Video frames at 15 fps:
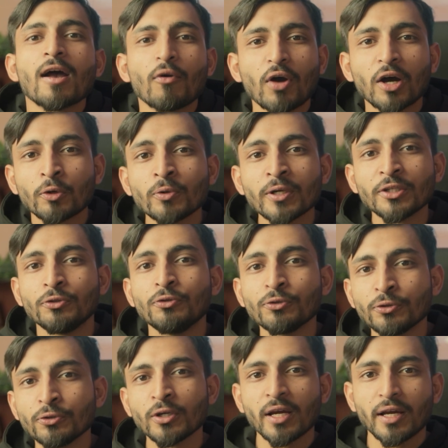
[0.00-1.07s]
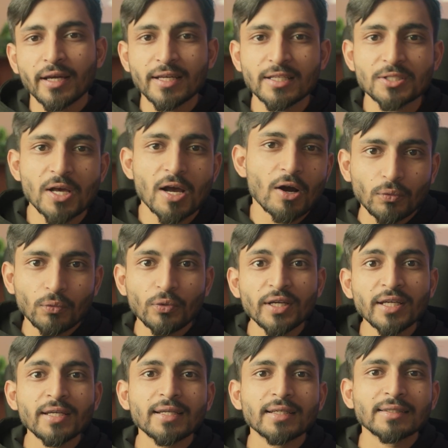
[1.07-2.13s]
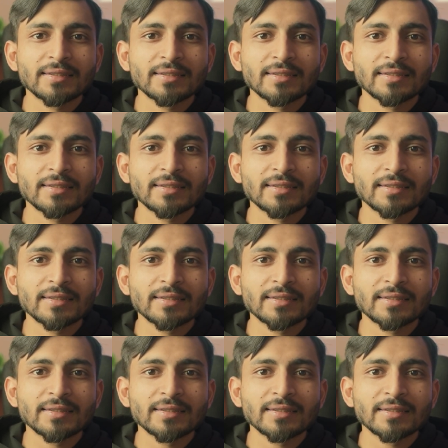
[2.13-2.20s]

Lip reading: what we do is we